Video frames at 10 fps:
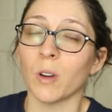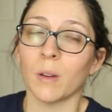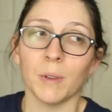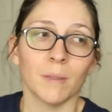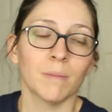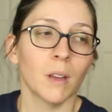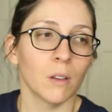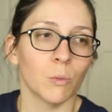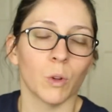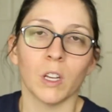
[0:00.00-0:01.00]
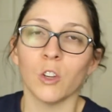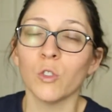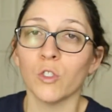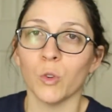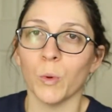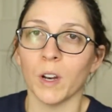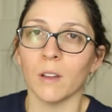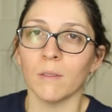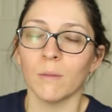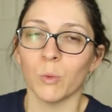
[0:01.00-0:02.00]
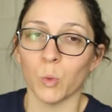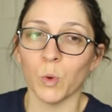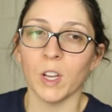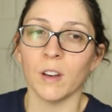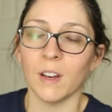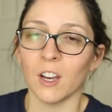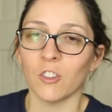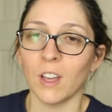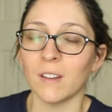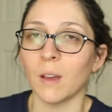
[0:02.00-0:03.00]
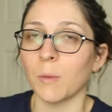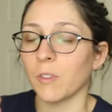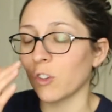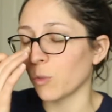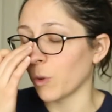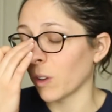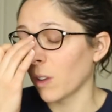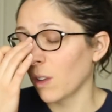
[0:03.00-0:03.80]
I mean, I used to when I would read and actually had time to finish a book.